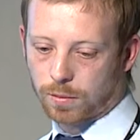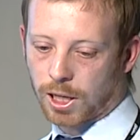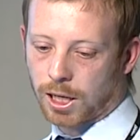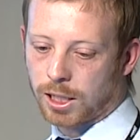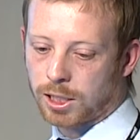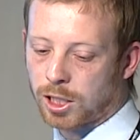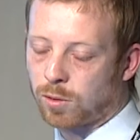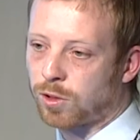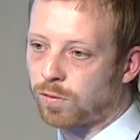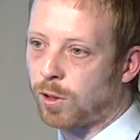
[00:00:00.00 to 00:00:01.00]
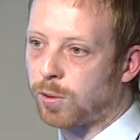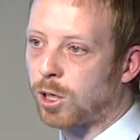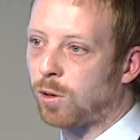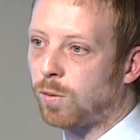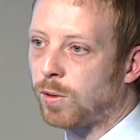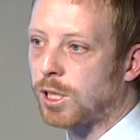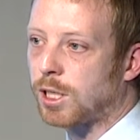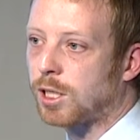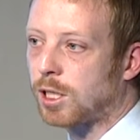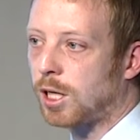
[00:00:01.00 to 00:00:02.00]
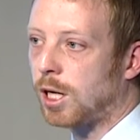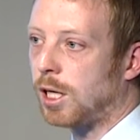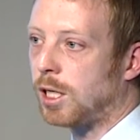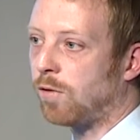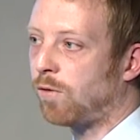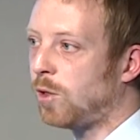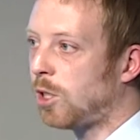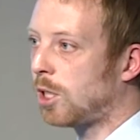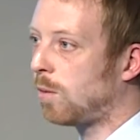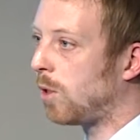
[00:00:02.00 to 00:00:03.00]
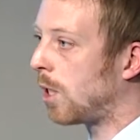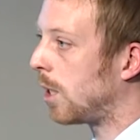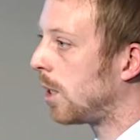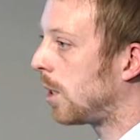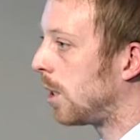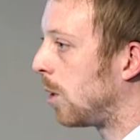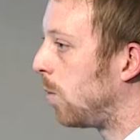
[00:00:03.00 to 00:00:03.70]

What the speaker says: In terms of where we go with this in the future, we'd like, as I